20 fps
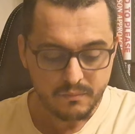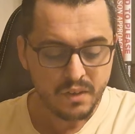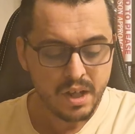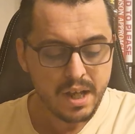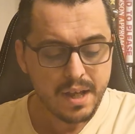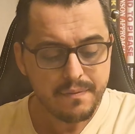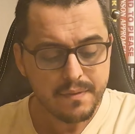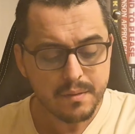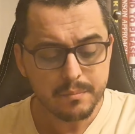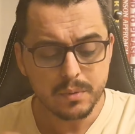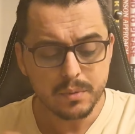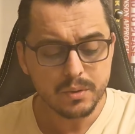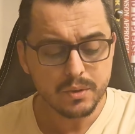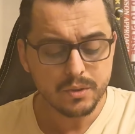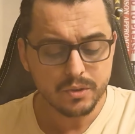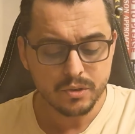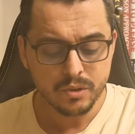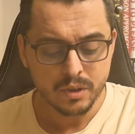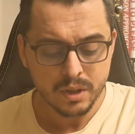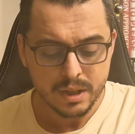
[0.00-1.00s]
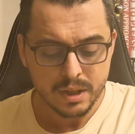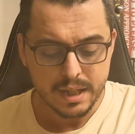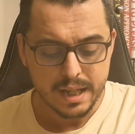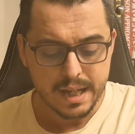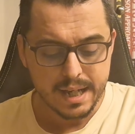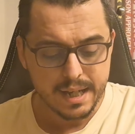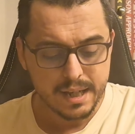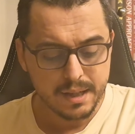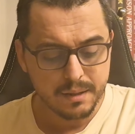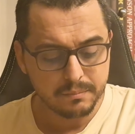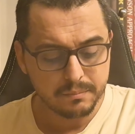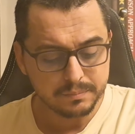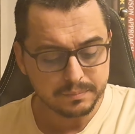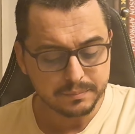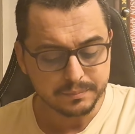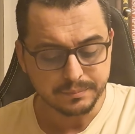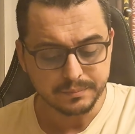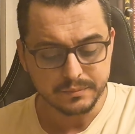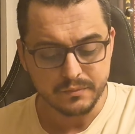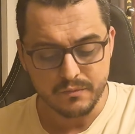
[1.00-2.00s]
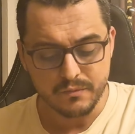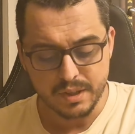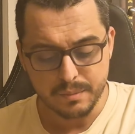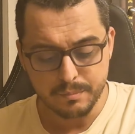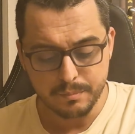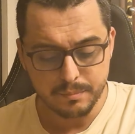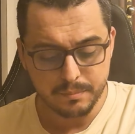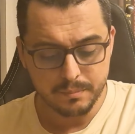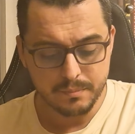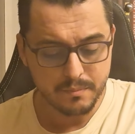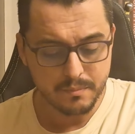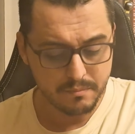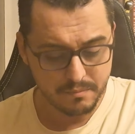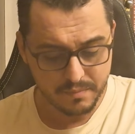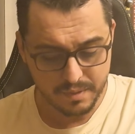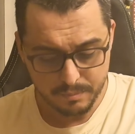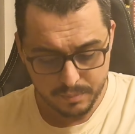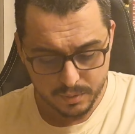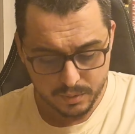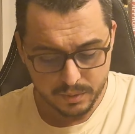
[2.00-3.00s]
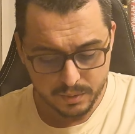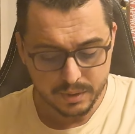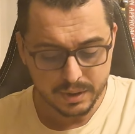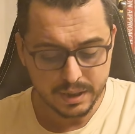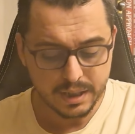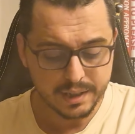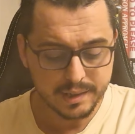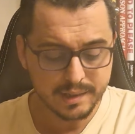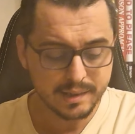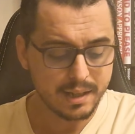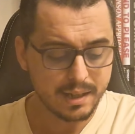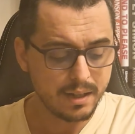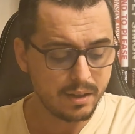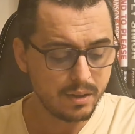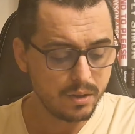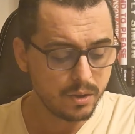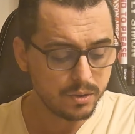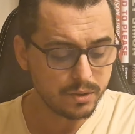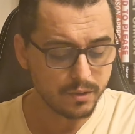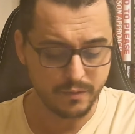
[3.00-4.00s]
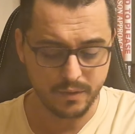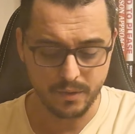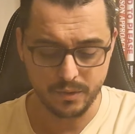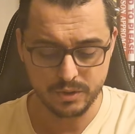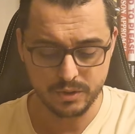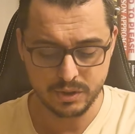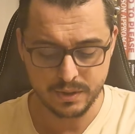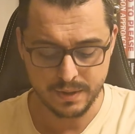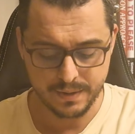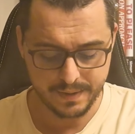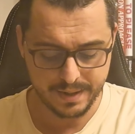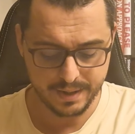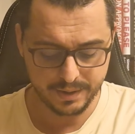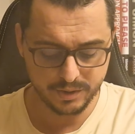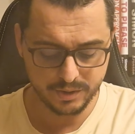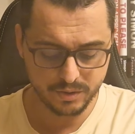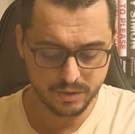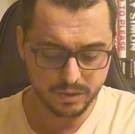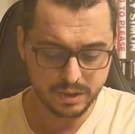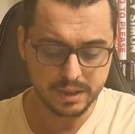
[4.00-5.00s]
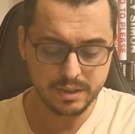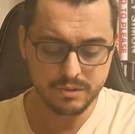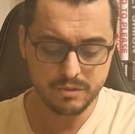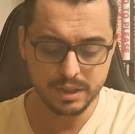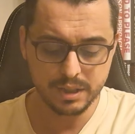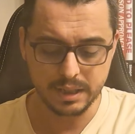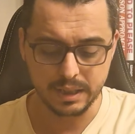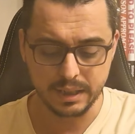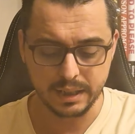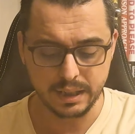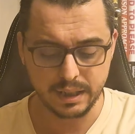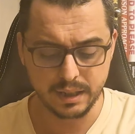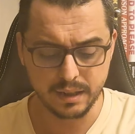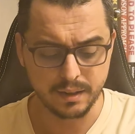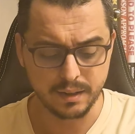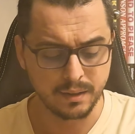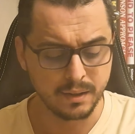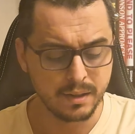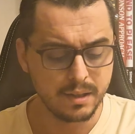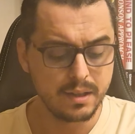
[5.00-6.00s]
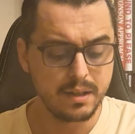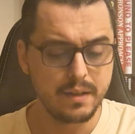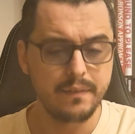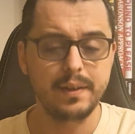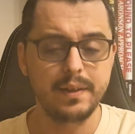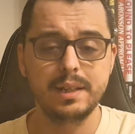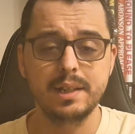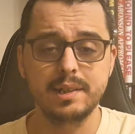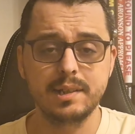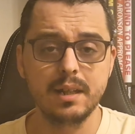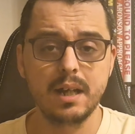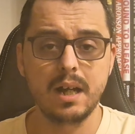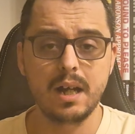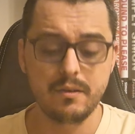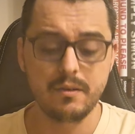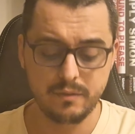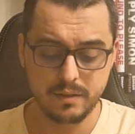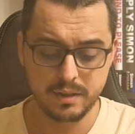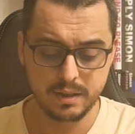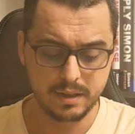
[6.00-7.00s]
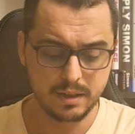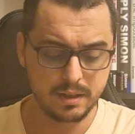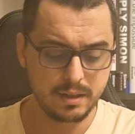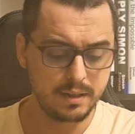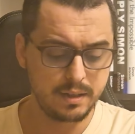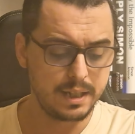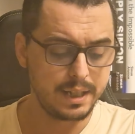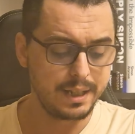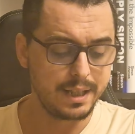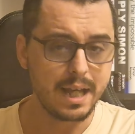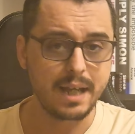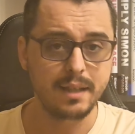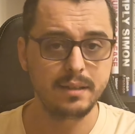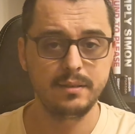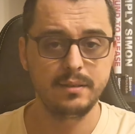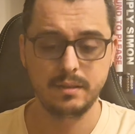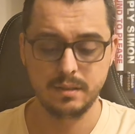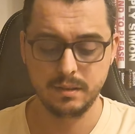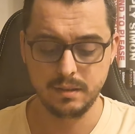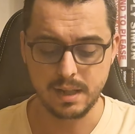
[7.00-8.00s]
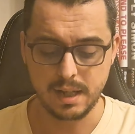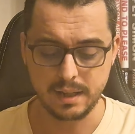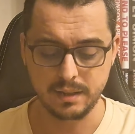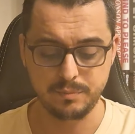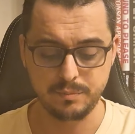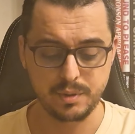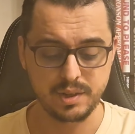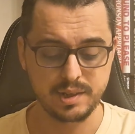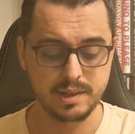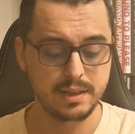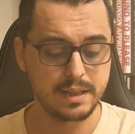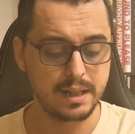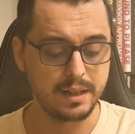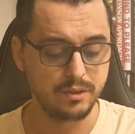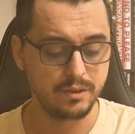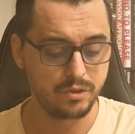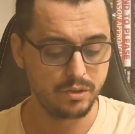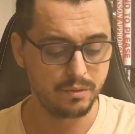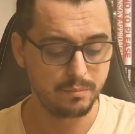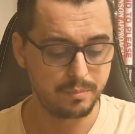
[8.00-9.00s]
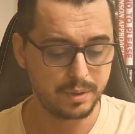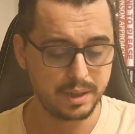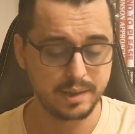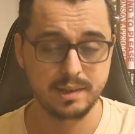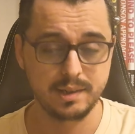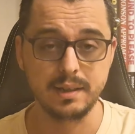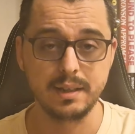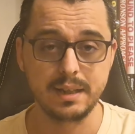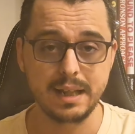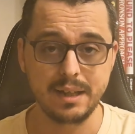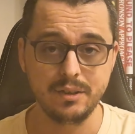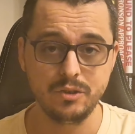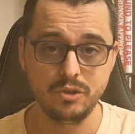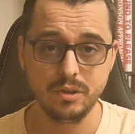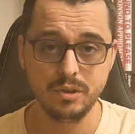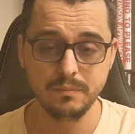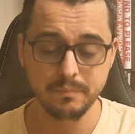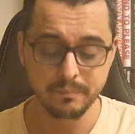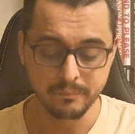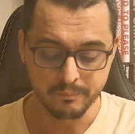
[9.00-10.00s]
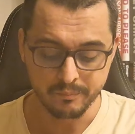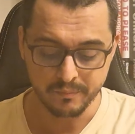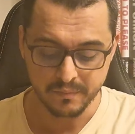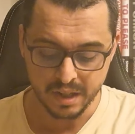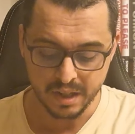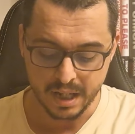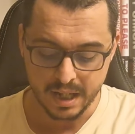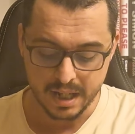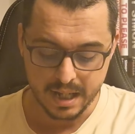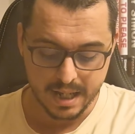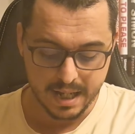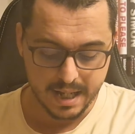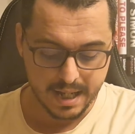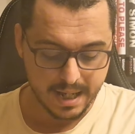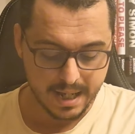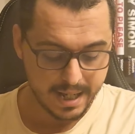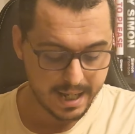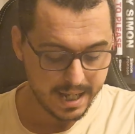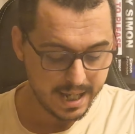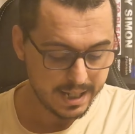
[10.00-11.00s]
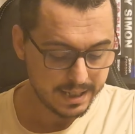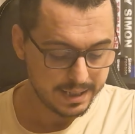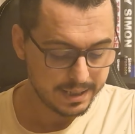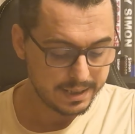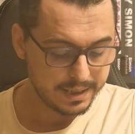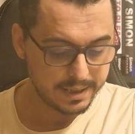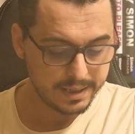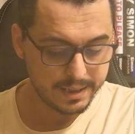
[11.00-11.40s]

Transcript: And the books, the book has a lot of those. There is not a trick in here that doesn't have a nice presentation, and